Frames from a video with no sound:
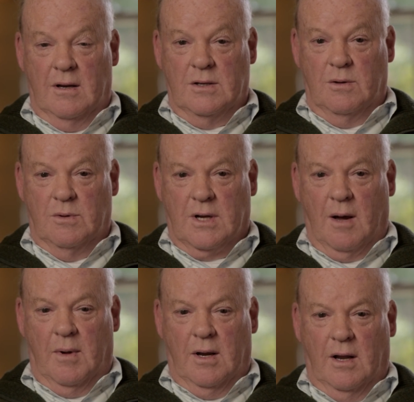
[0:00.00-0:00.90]
She was
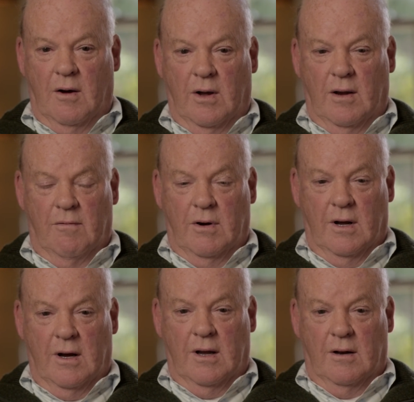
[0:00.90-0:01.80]
coming and going every
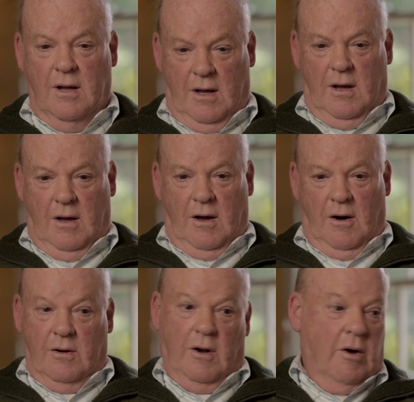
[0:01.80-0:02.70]
day, and
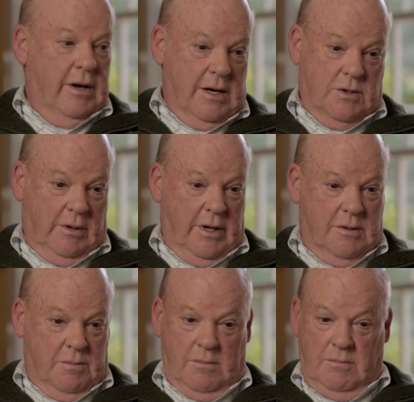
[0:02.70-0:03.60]
I naturally
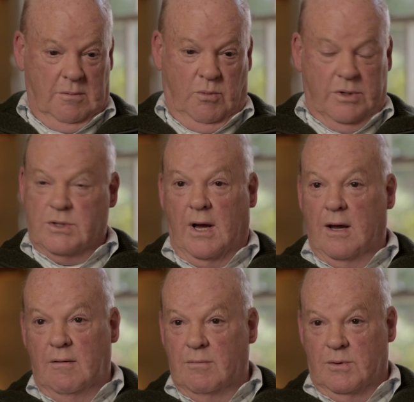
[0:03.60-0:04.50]
would
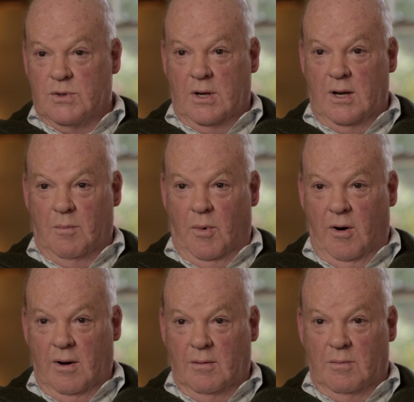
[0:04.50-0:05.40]
say, we'll see you
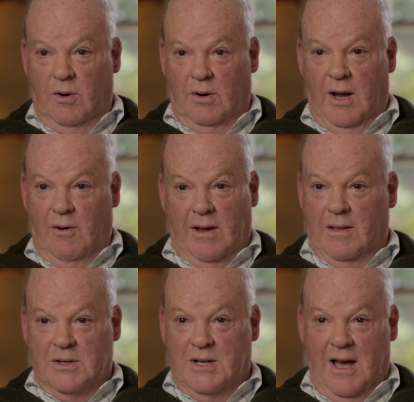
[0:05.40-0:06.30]
tomorrow, not knowing
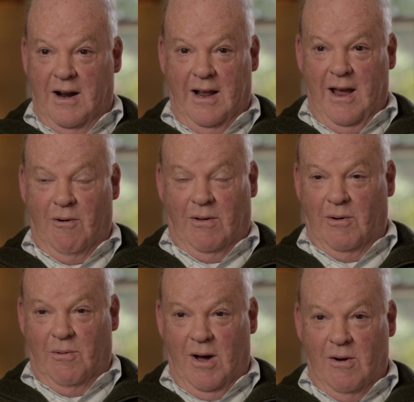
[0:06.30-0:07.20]
that she had an hour on
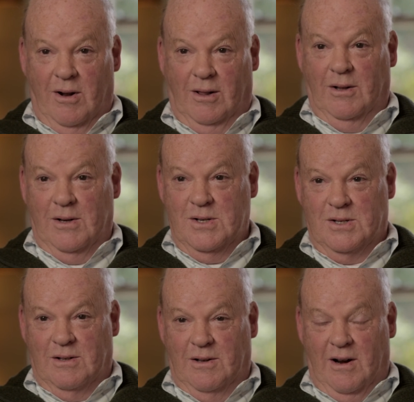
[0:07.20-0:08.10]
the road at
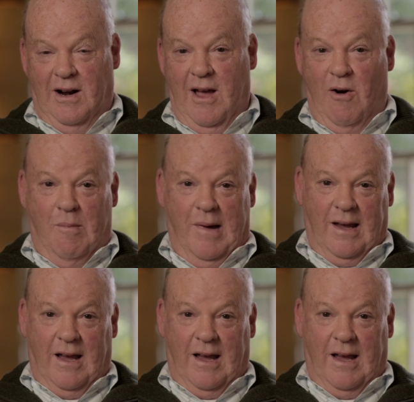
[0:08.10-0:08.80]
least and an hour back